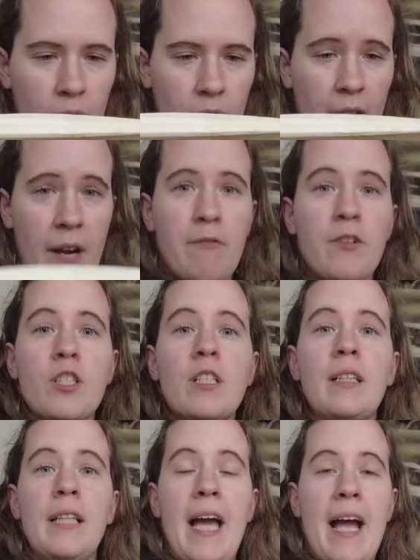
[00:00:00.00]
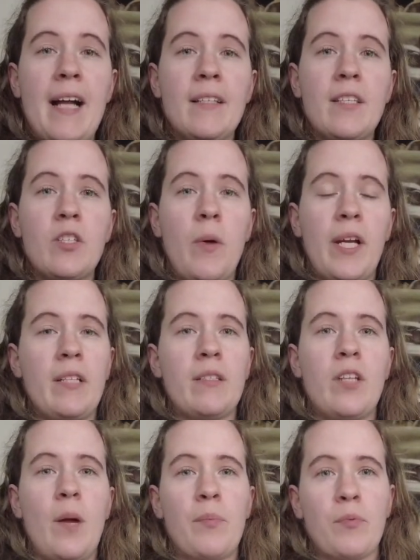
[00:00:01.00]
at a first glance, so I can
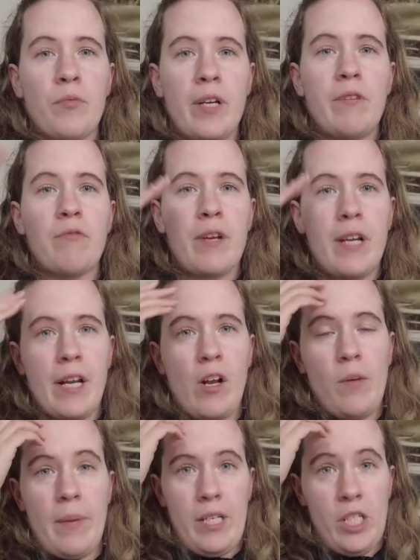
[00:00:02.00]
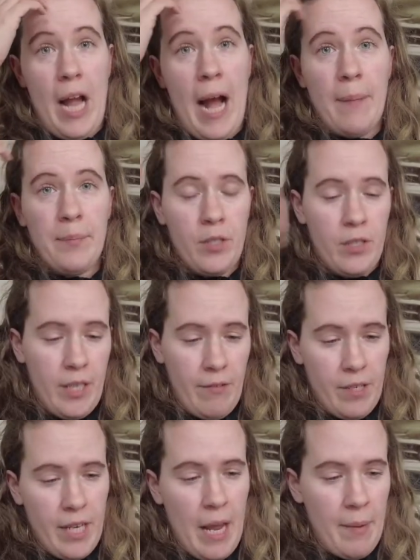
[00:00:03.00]
stop rereading all my chapters
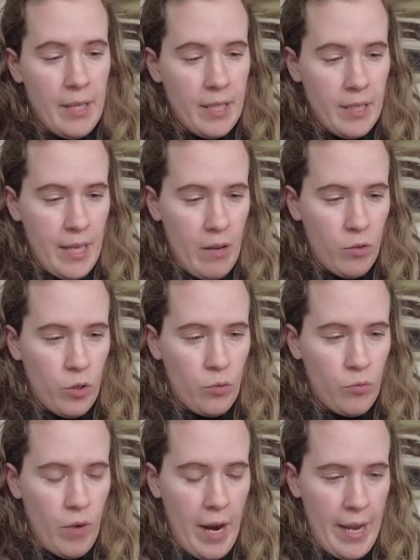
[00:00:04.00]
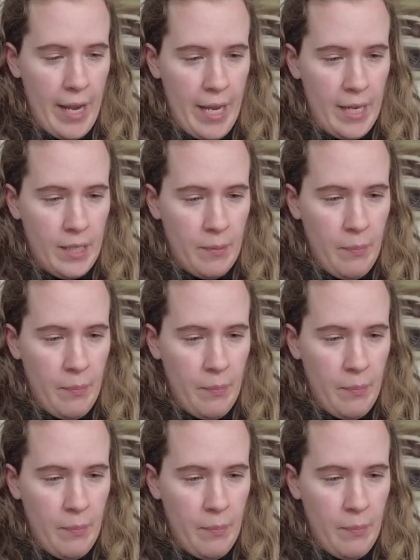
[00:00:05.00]
every time I sit down to write,